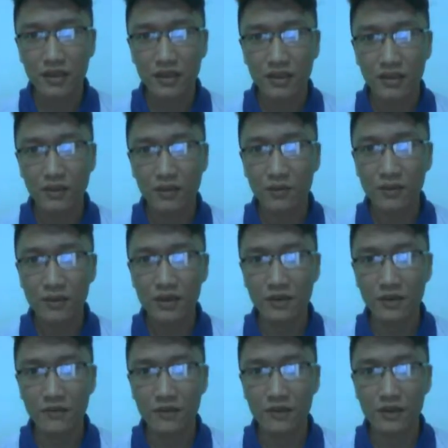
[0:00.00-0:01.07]
The woman
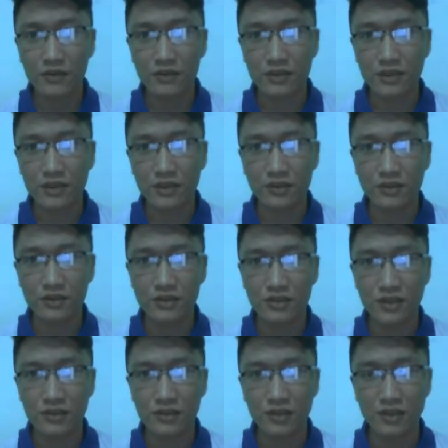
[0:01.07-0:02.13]
refused to
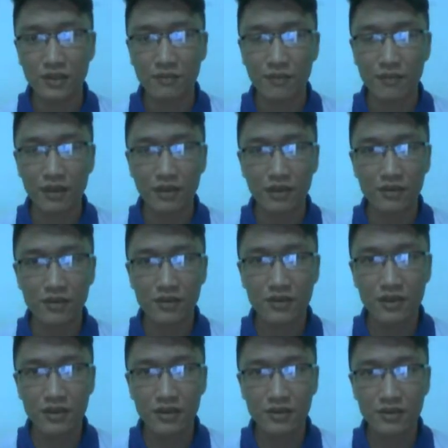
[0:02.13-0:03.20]
use it because
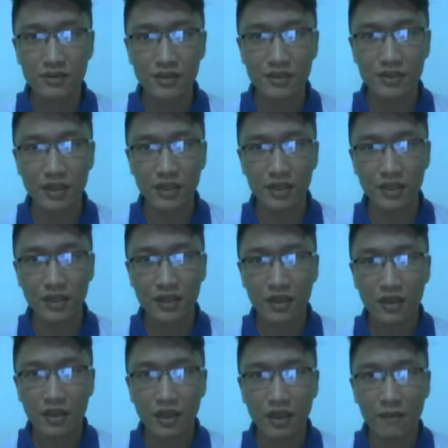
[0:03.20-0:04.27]
she said
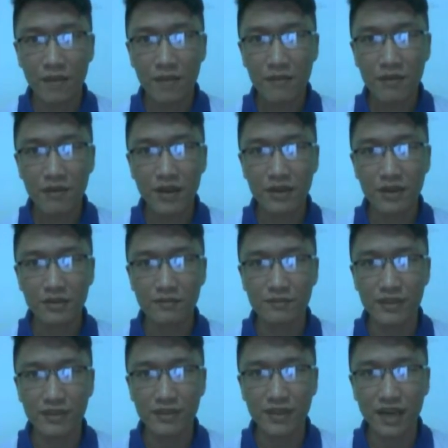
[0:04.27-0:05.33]
that memo had to
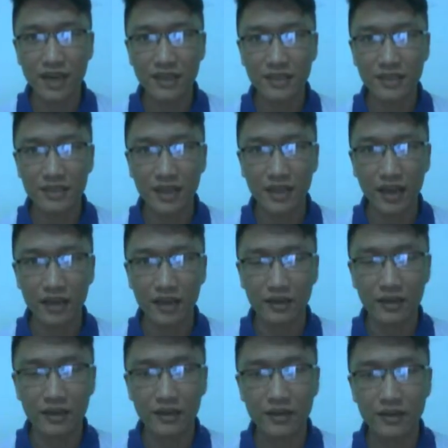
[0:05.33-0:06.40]
be signed in
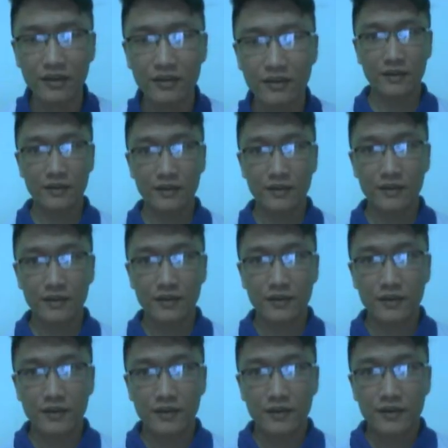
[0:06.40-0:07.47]
ink.
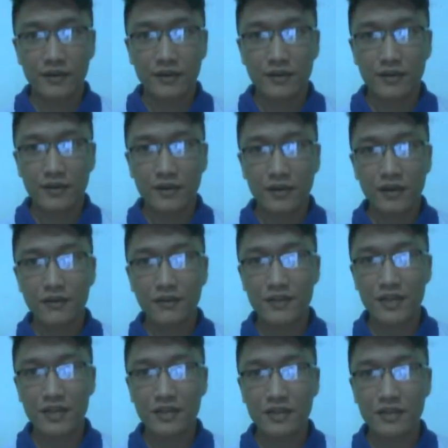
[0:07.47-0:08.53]

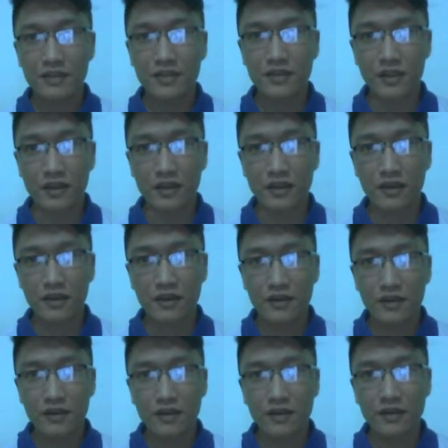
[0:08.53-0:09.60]
Conversation 6.
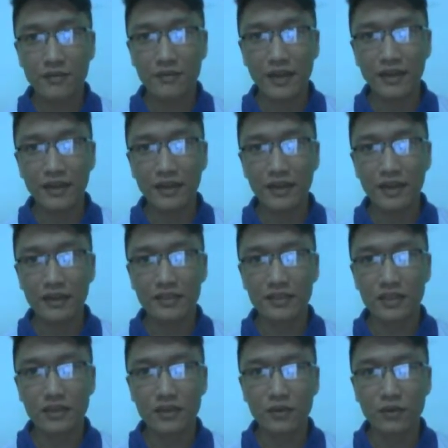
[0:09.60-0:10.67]
The man
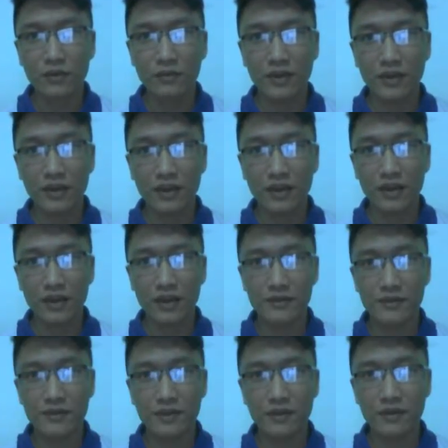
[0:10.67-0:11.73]
asked the woman
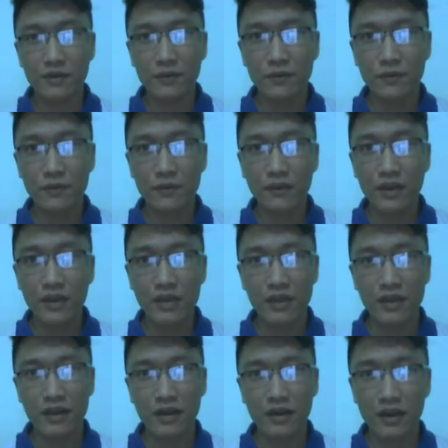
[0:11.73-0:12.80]
if she could read
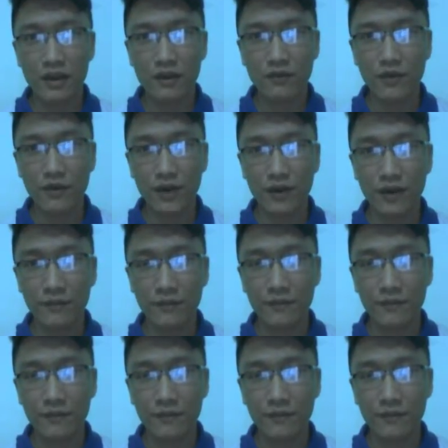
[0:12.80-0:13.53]
that letter for him,